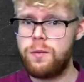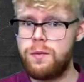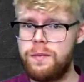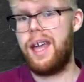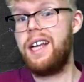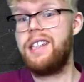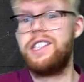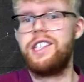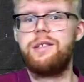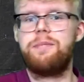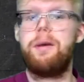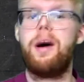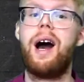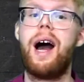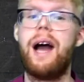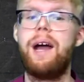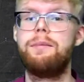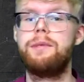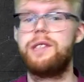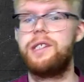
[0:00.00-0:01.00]
Is it
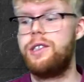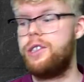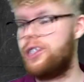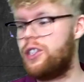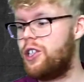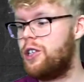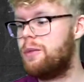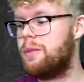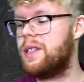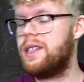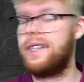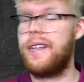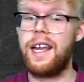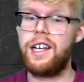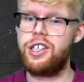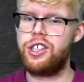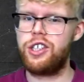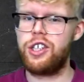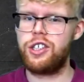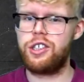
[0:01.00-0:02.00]
perhaps in human
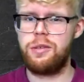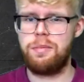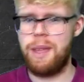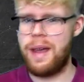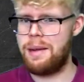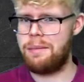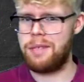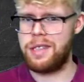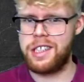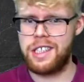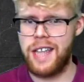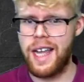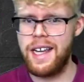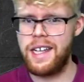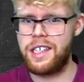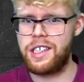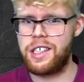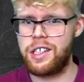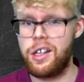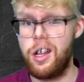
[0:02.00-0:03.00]
nature to make
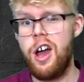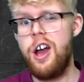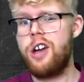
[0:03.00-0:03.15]
mistakes and